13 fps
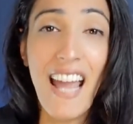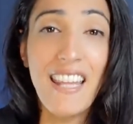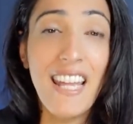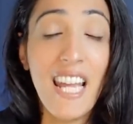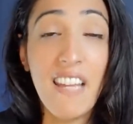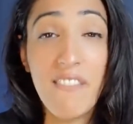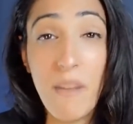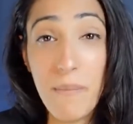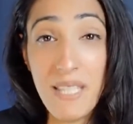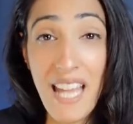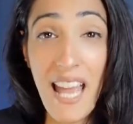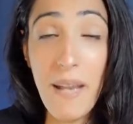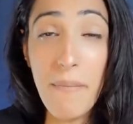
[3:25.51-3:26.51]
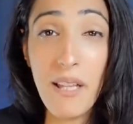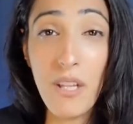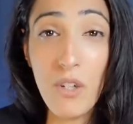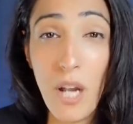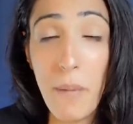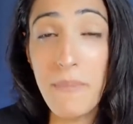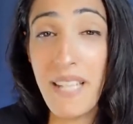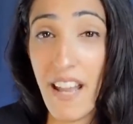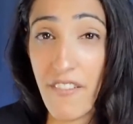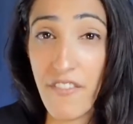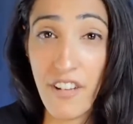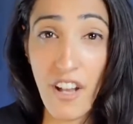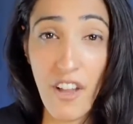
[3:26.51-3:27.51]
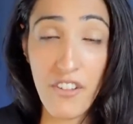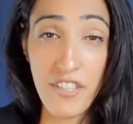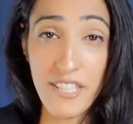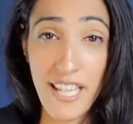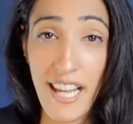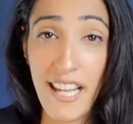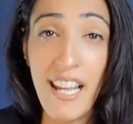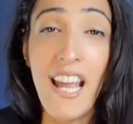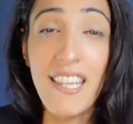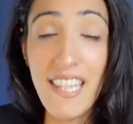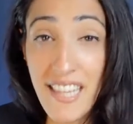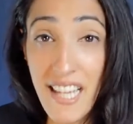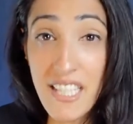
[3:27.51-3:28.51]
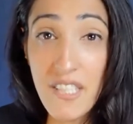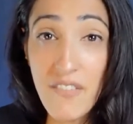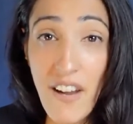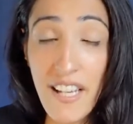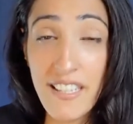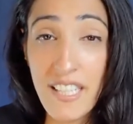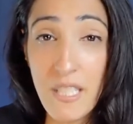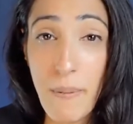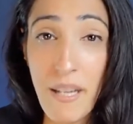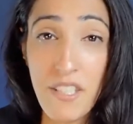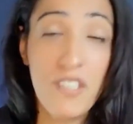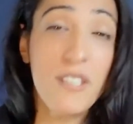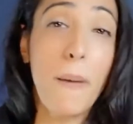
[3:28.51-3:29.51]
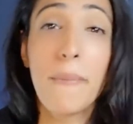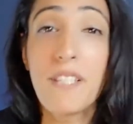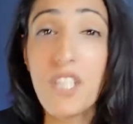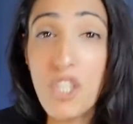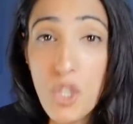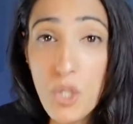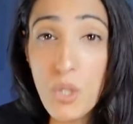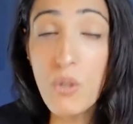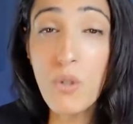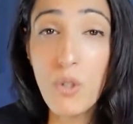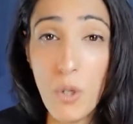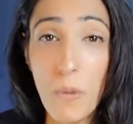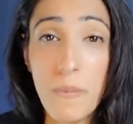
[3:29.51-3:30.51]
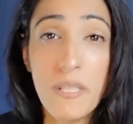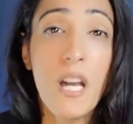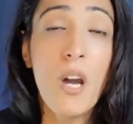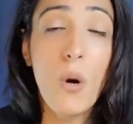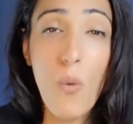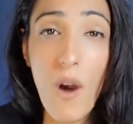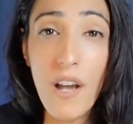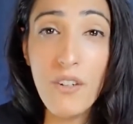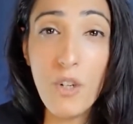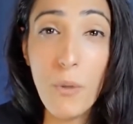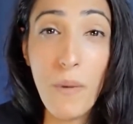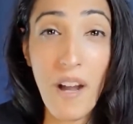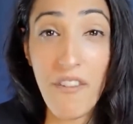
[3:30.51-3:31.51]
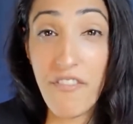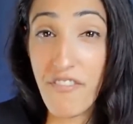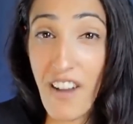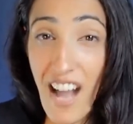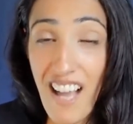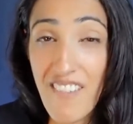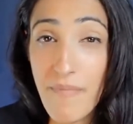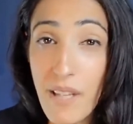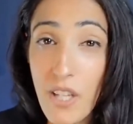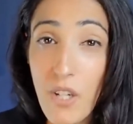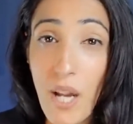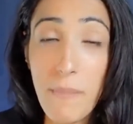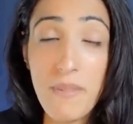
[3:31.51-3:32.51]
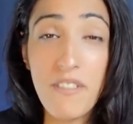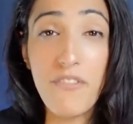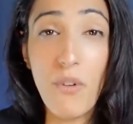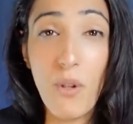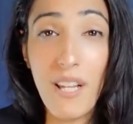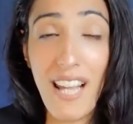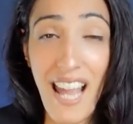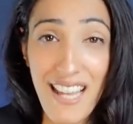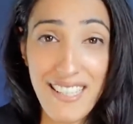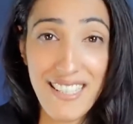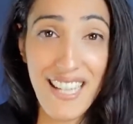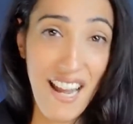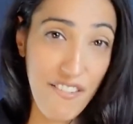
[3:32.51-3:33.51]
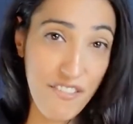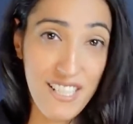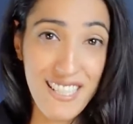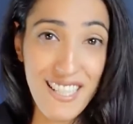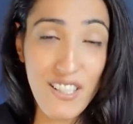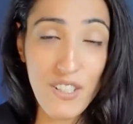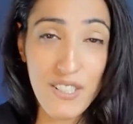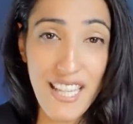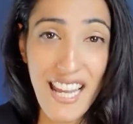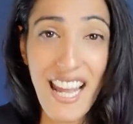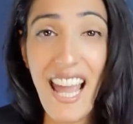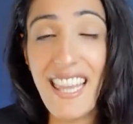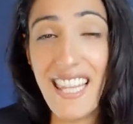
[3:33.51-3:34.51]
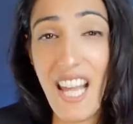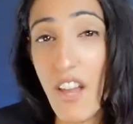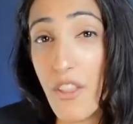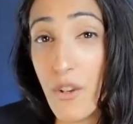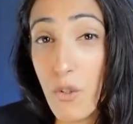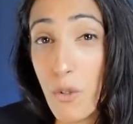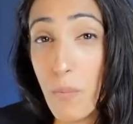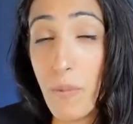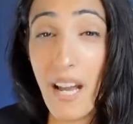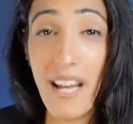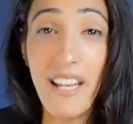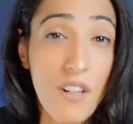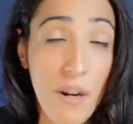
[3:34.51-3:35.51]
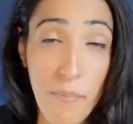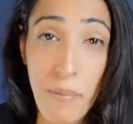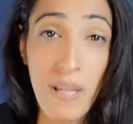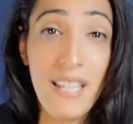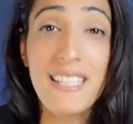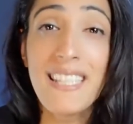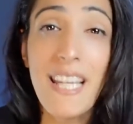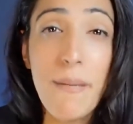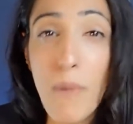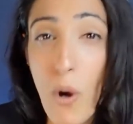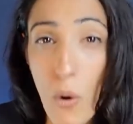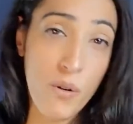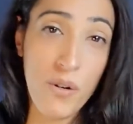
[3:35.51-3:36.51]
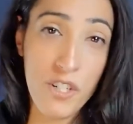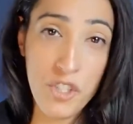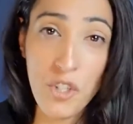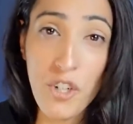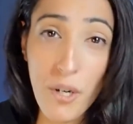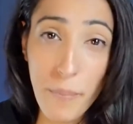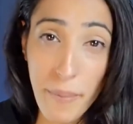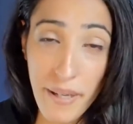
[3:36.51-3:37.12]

and they gave them 10 milligrams every other day. They then divided these patients up into 2 groups. One group got 5 milligrams of folic acid every single day, and the other group got a placebo or a sugar